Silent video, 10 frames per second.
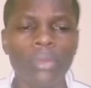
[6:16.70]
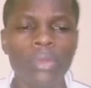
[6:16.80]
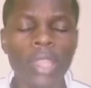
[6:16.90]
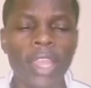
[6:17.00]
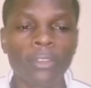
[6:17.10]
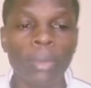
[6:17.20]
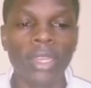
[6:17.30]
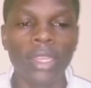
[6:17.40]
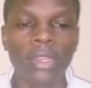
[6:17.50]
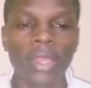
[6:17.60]
has
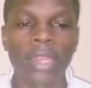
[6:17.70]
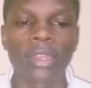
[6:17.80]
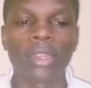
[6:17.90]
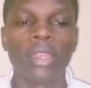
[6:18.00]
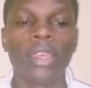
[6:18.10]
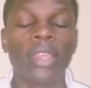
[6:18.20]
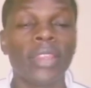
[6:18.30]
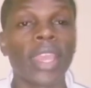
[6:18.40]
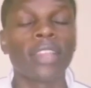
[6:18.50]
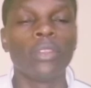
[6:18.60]
maintained that
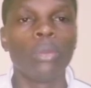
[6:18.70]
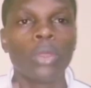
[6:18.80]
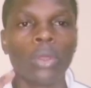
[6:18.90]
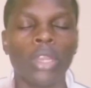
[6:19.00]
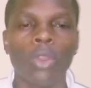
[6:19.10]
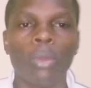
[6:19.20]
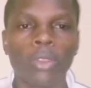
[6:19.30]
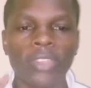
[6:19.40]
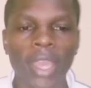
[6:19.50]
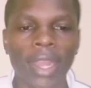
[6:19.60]
the Azimio La
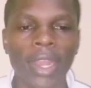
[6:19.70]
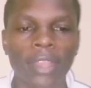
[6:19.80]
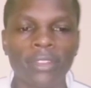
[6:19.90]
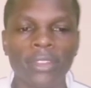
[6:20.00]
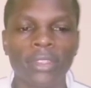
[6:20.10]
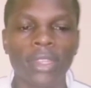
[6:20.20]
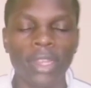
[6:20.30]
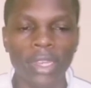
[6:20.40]
Umoja Alliance